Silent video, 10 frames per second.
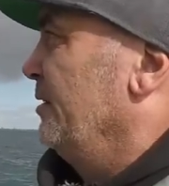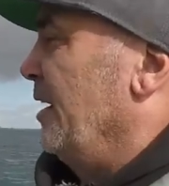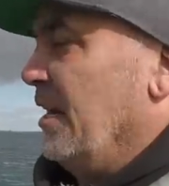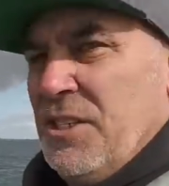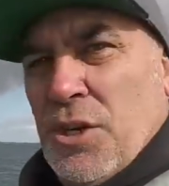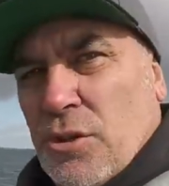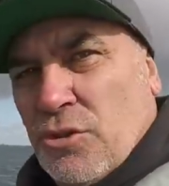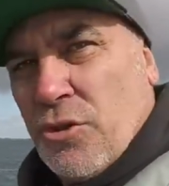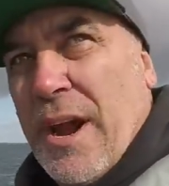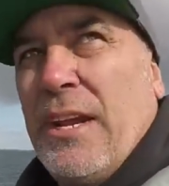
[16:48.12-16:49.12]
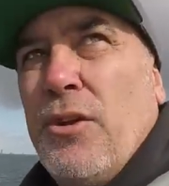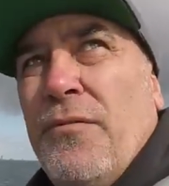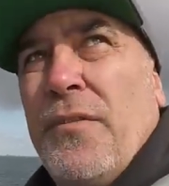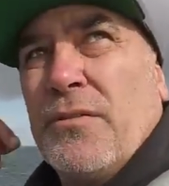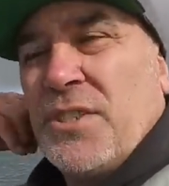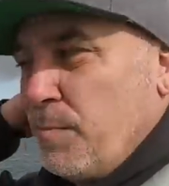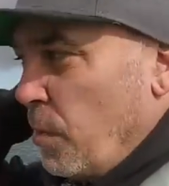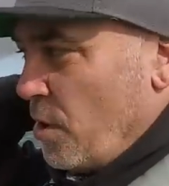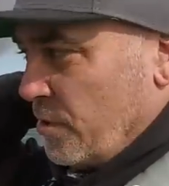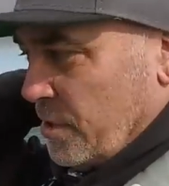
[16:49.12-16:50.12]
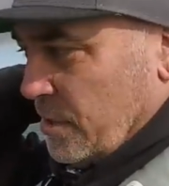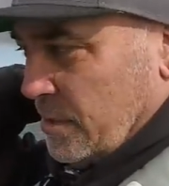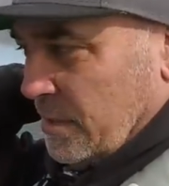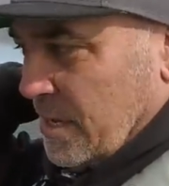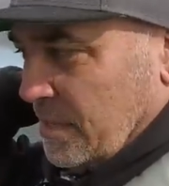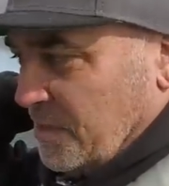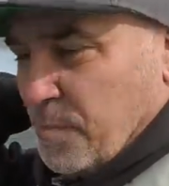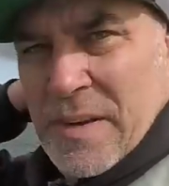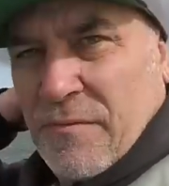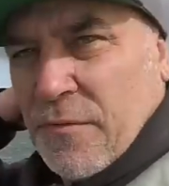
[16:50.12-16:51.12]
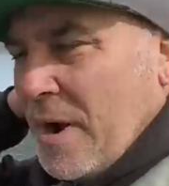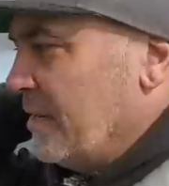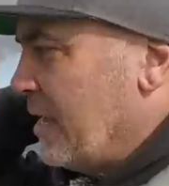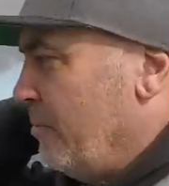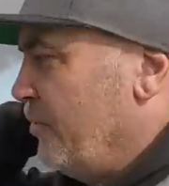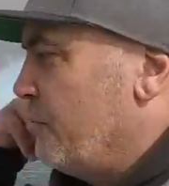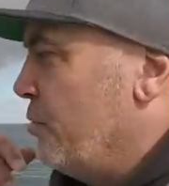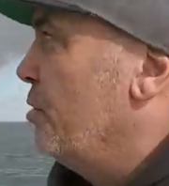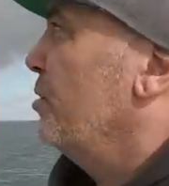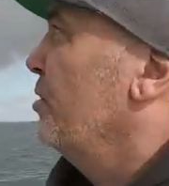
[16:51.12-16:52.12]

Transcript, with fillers: Actually got dragged off our spot. Had this big front come through.